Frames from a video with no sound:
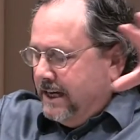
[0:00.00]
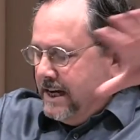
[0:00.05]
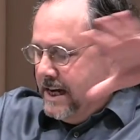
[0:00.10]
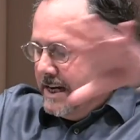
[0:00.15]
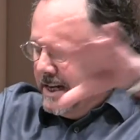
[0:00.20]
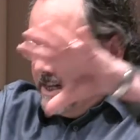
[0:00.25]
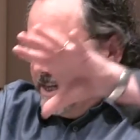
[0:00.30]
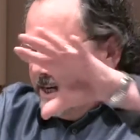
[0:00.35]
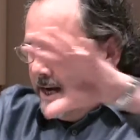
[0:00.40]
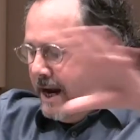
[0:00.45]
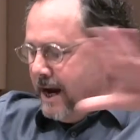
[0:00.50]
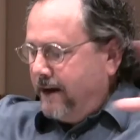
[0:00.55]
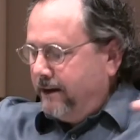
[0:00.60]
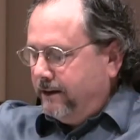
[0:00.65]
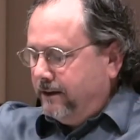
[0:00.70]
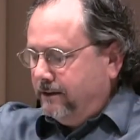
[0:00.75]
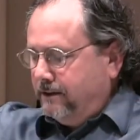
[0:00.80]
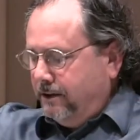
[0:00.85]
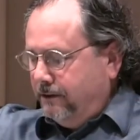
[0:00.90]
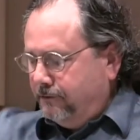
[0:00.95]

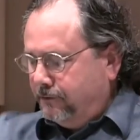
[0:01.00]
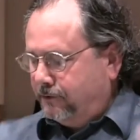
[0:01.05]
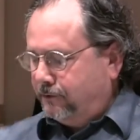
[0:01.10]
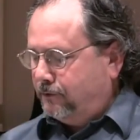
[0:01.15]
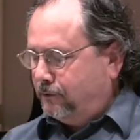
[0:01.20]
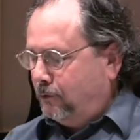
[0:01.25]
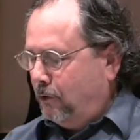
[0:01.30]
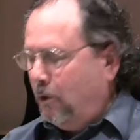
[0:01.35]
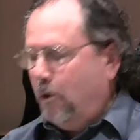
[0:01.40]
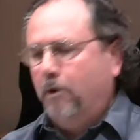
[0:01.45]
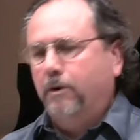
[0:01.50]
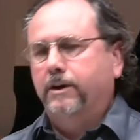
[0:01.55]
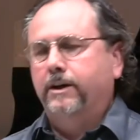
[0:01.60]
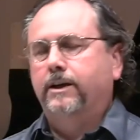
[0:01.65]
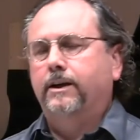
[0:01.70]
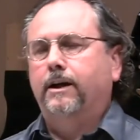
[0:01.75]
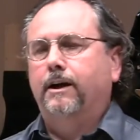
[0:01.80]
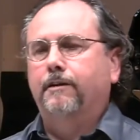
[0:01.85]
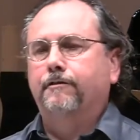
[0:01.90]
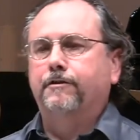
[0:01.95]
narrative
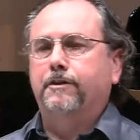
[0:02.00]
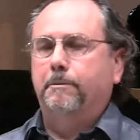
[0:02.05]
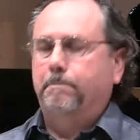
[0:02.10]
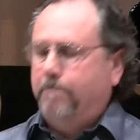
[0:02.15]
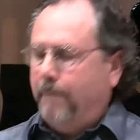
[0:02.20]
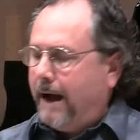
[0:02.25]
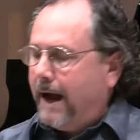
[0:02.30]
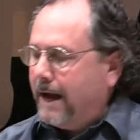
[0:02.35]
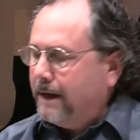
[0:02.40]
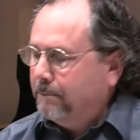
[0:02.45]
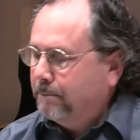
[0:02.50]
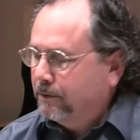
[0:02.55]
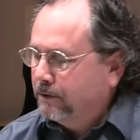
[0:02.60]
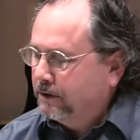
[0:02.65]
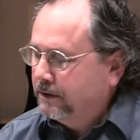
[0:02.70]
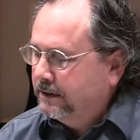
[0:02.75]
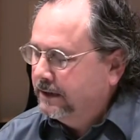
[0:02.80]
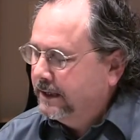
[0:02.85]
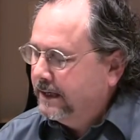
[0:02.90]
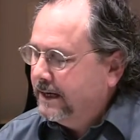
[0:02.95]
story of the
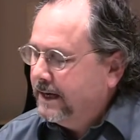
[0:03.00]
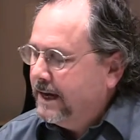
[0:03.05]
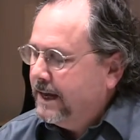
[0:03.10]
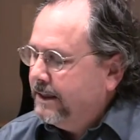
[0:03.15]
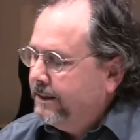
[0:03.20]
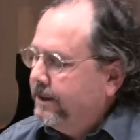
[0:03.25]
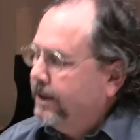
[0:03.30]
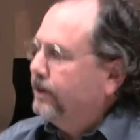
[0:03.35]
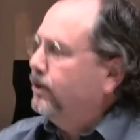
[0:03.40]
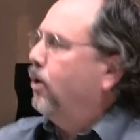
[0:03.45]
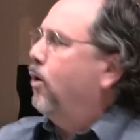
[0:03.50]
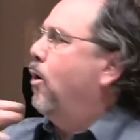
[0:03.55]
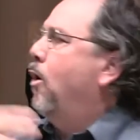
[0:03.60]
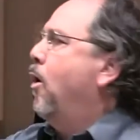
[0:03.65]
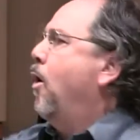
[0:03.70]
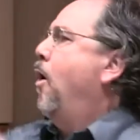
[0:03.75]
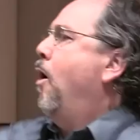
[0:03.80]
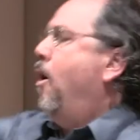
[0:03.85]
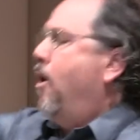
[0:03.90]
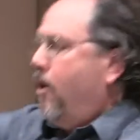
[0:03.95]
Bible that
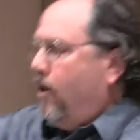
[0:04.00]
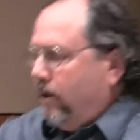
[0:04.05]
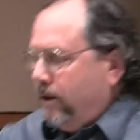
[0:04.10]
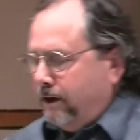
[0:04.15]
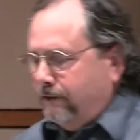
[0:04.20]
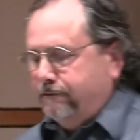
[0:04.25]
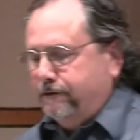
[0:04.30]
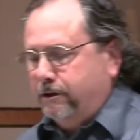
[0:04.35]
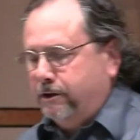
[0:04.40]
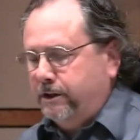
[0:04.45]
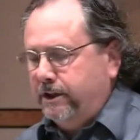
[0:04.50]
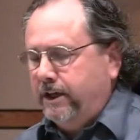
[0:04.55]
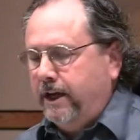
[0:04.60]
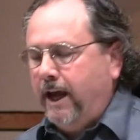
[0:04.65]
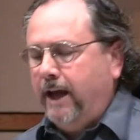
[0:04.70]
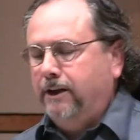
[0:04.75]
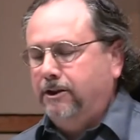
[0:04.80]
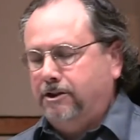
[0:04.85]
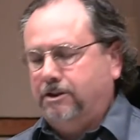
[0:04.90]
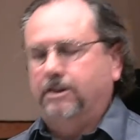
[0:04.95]
all of
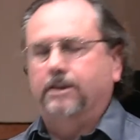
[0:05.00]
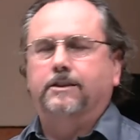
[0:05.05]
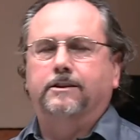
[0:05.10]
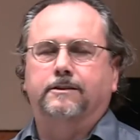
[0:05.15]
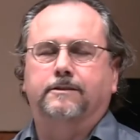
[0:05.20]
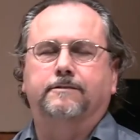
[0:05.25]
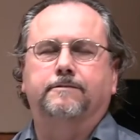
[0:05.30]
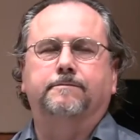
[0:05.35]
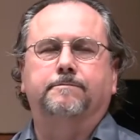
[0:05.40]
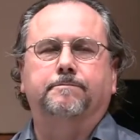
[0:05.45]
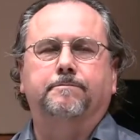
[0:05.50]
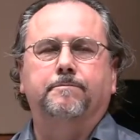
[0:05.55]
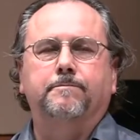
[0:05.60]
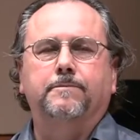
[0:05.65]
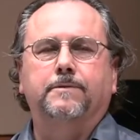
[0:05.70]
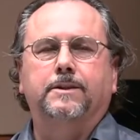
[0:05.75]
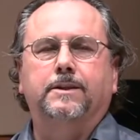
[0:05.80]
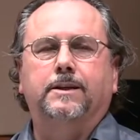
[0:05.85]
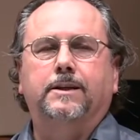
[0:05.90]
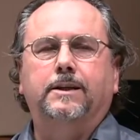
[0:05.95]
creation,
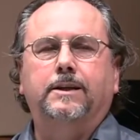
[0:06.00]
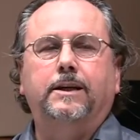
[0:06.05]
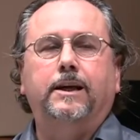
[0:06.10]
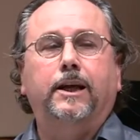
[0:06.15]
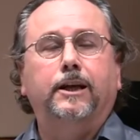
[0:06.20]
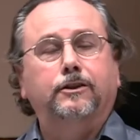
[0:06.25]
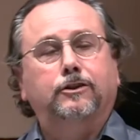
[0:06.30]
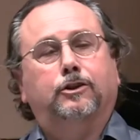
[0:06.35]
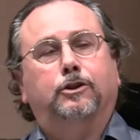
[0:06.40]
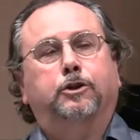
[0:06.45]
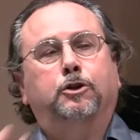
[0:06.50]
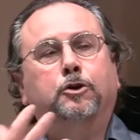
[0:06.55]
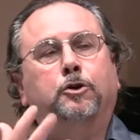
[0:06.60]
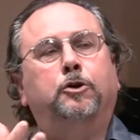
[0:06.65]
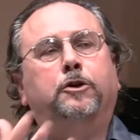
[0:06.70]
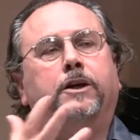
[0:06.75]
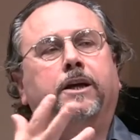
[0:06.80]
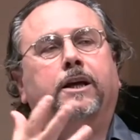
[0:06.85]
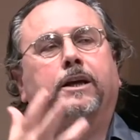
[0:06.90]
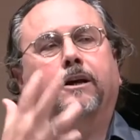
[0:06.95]

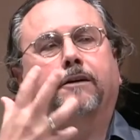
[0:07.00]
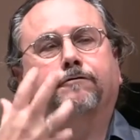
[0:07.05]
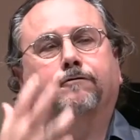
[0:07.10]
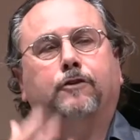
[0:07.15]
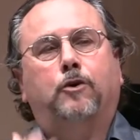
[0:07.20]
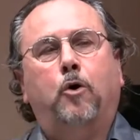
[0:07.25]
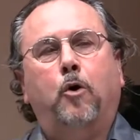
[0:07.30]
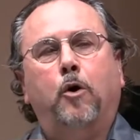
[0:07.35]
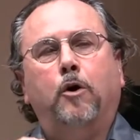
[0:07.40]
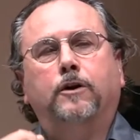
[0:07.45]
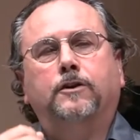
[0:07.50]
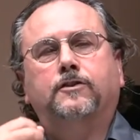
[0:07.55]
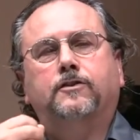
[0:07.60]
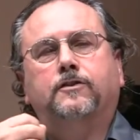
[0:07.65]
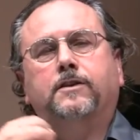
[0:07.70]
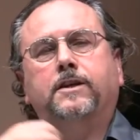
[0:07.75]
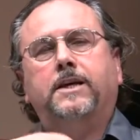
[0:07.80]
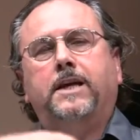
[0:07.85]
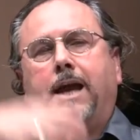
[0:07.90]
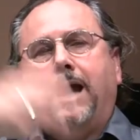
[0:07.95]
including, of course,
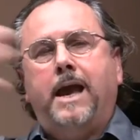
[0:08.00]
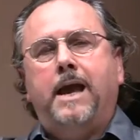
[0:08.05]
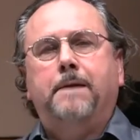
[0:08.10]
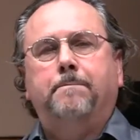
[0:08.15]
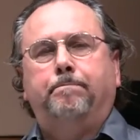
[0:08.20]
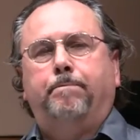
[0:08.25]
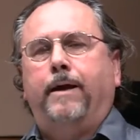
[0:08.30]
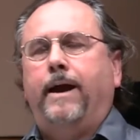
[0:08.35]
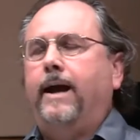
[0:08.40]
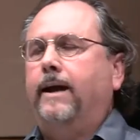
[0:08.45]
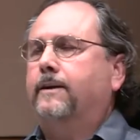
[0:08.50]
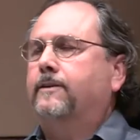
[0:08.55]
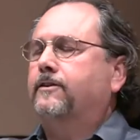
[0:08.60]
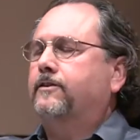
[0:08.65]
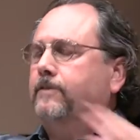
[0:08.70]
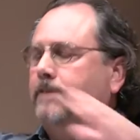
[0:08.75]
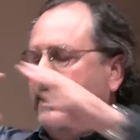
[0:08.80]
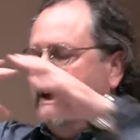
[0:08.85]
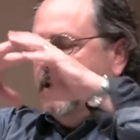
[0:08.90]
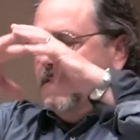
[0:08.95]
the
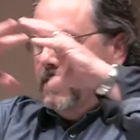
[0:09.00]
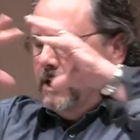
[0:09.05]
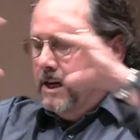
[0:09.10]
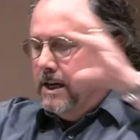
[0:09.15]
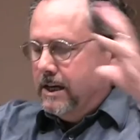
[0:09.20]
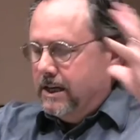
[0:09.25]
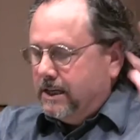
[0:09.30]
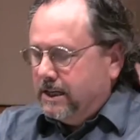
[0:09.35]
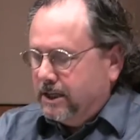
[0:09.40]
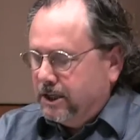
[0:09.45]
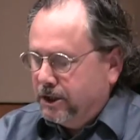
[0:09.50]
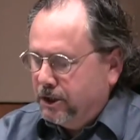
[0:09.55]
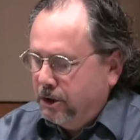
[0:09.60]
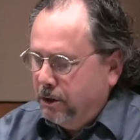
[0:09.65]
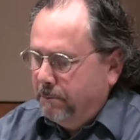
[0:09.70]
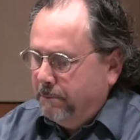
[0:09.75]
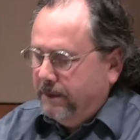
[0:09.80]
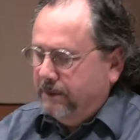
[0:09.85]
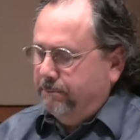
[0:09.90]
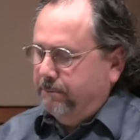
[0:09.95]
apex
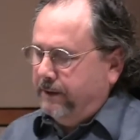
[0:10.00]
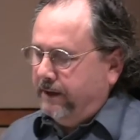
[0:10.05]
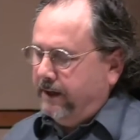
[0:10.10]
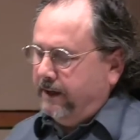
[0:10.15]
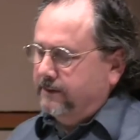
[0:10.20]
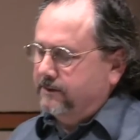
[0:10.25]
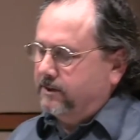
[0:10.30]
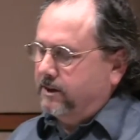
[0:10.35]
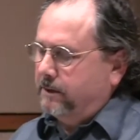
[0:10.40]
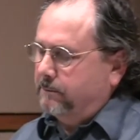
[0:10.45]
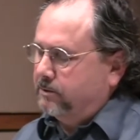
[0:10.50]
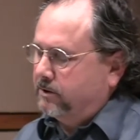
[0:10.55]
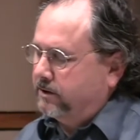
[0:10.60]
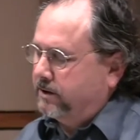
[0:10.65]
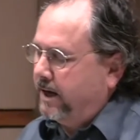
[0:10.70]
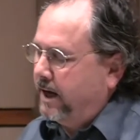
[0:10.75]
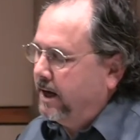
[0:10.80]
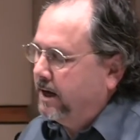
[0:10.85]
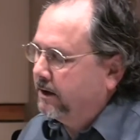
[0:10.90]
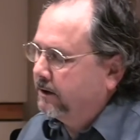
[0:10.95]
human beings
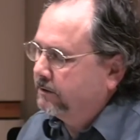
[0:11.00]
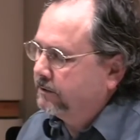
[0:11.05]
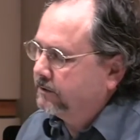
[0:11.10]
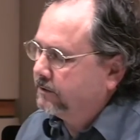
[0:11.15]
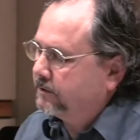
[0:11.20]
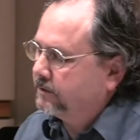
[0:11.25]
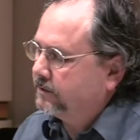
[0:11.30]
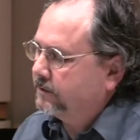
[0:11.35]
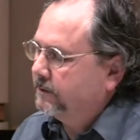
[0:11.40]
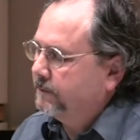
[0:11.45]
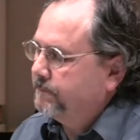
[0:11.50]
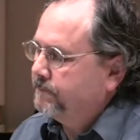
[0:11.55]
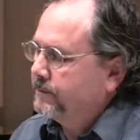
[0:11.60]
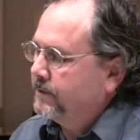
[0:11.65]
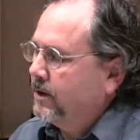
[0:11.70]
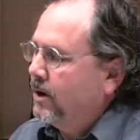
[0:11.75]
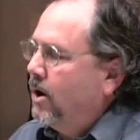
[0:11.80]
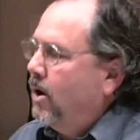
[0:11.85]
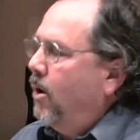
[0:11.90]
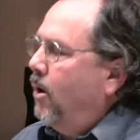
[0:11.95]
themselves,
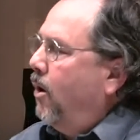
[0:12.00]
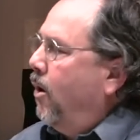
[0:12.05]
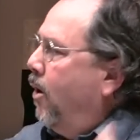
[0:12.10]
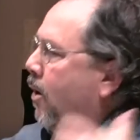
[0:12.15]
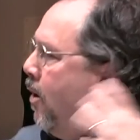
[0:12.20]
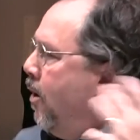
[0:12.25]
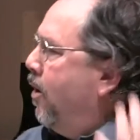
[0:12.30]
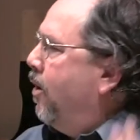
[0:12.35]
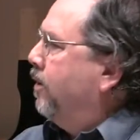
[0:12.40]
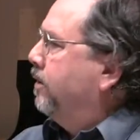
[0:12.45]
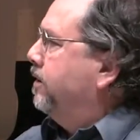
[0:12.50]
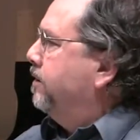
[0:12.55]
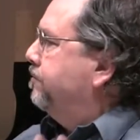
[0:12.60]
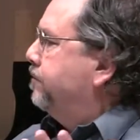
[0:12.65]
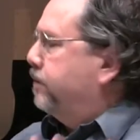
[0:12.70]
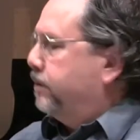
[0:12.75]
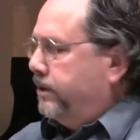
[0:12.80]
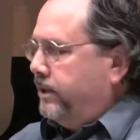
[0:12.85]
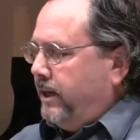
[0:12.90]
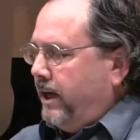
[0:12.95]
all of
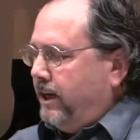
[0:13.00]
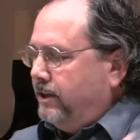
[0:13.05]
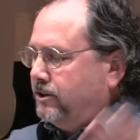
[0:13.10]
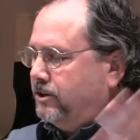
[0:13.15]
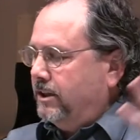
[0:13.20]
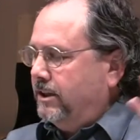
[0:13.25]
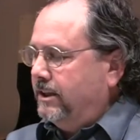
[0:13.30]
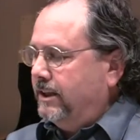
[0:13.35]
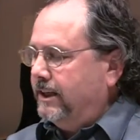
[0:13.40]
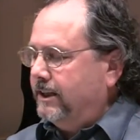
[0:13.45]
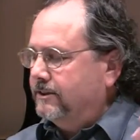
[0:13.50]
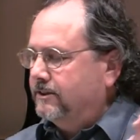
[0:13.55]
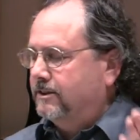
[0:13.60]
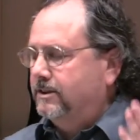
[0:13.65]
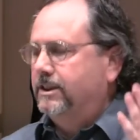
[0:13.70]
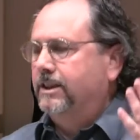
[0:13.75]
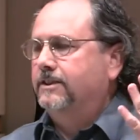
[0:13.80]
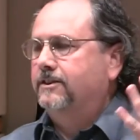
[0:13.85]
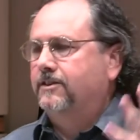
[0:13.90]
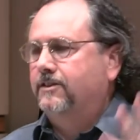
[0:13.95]
creation is
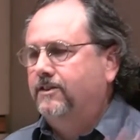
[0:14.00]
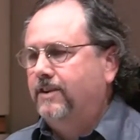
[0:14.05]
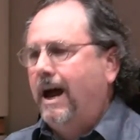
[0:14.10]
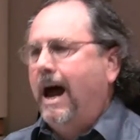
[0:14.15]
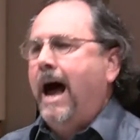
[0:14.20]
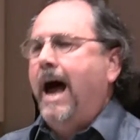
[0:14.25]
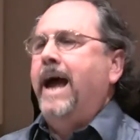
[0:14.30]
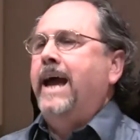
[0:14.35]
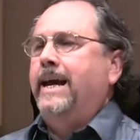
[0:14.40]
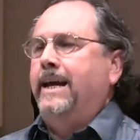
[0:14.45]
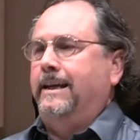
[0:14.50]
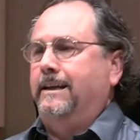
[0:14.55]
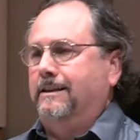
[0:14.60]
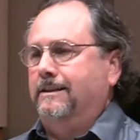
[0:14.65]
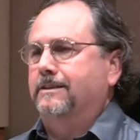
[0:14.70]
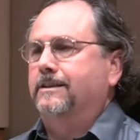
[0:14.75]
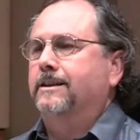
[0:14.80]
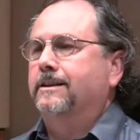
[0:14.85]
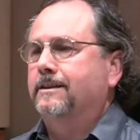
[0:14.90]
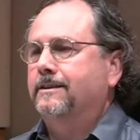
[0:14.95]
designed